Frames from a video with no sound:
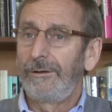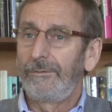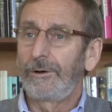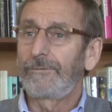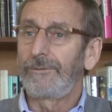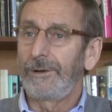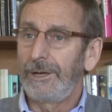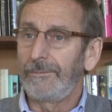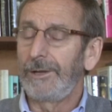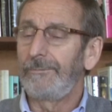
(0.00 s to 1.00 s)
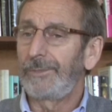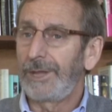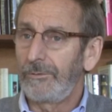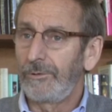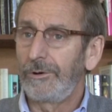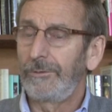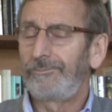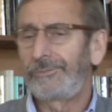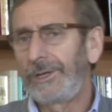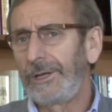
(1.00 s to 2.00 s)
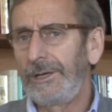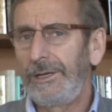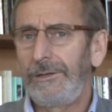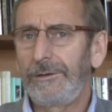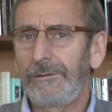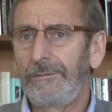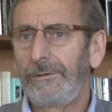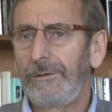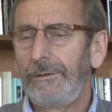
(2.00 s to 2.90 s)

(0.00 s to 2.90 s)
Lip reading: worked for him. And they were getting either a